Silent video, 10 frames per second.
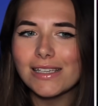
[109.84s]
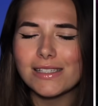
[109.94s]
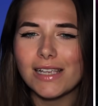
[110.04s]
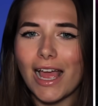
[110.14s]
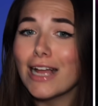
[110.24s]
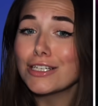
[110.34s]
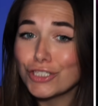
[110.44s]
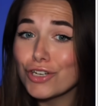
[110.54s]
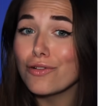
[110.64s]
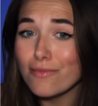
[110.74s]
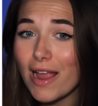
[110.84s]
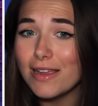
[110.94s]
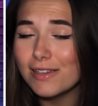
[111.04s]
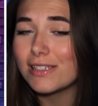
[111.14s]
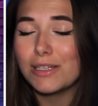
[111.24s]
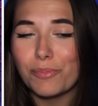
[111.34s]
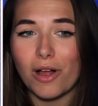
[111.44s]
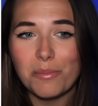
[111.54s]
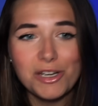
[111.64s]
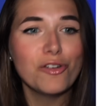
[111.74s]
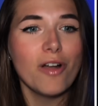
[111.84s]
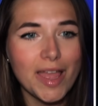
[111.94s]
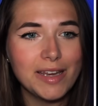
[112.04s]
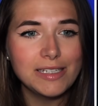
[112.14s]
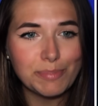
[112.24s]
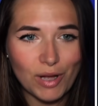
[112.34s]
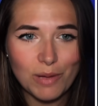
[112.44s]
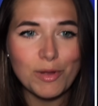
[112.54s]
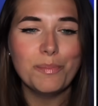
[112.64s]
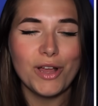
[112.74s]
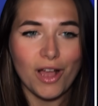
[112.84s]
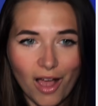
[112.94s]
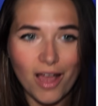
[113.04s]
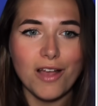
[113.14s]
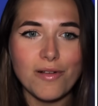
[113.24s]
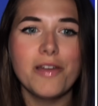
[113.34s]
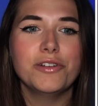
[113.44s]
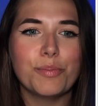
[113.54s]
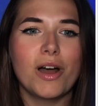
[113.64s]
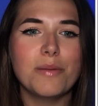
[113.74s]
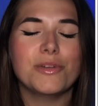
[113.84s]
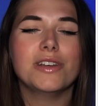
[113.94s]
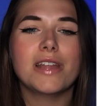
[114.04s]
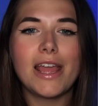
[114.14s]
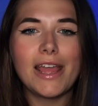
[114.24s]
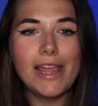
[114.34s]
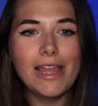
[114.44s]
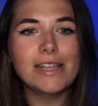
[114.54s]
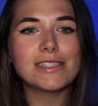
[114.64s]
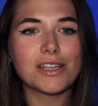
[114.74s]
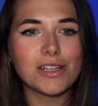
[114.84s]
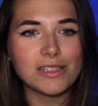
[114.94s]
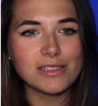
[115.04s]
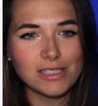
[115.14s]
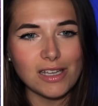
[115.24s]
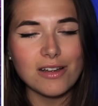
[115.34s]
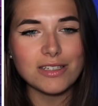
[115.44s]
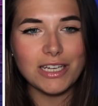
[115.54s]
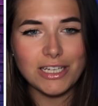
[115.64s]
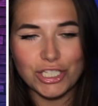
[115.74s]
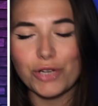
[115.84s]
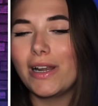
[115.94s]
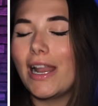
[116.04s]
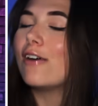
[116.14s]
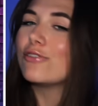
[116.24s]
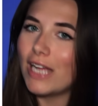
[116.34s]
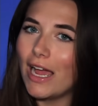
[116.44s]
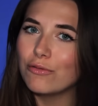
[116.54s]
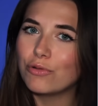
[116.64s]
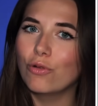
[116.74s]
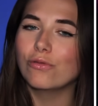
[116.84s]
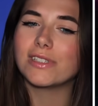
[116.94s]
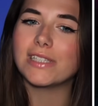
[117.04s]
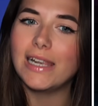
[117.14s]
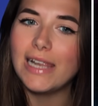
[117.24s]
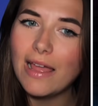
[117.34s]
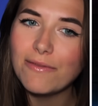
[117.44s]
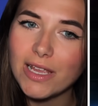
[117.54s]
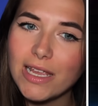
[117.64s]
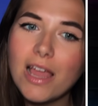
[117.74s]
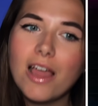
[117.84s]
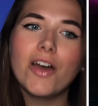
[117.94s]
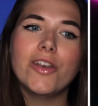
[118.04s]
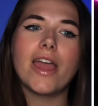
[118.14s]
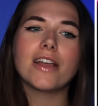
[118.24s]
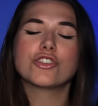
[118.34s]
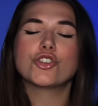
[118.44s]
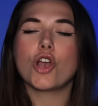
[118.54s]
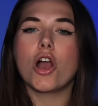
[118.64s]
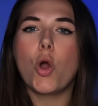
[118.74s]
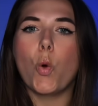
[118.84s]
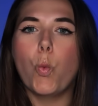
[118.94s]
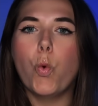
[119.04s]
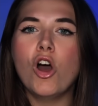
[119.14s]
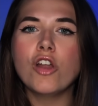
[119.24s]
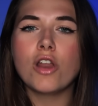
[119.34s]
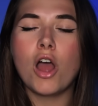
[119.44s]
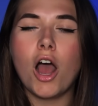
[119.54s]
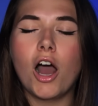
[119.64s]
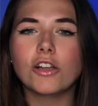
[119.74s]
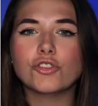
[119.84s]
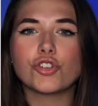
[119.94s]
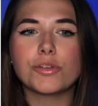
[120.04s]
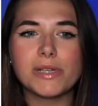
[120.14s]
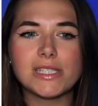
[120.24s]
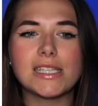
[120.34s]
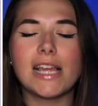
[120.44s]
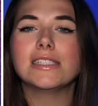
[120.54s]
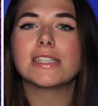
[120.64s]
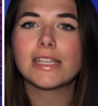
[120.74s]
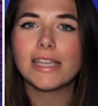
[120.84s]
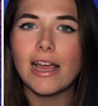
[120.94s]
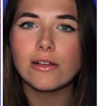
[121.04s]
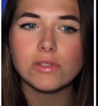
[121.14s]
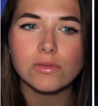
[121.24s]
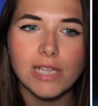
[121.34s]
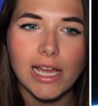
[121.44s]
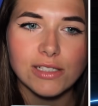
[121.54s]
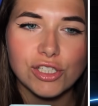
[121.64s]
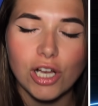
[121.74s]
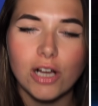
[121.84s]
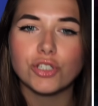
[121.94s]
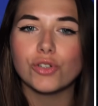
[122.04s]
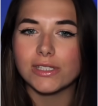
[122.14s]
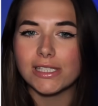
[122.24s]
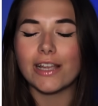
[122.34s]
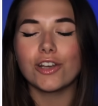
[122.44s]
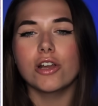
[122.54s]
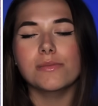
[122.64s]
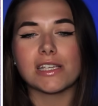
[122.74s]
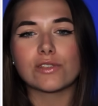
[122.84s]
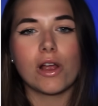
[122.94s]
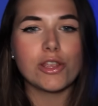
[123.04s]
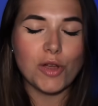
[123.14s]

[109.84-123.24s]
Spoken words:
as Angela Rayner's department, not any department, but her own department, is starting to allow town halls to levy an extra 100% council tax charge on second homes. That's right,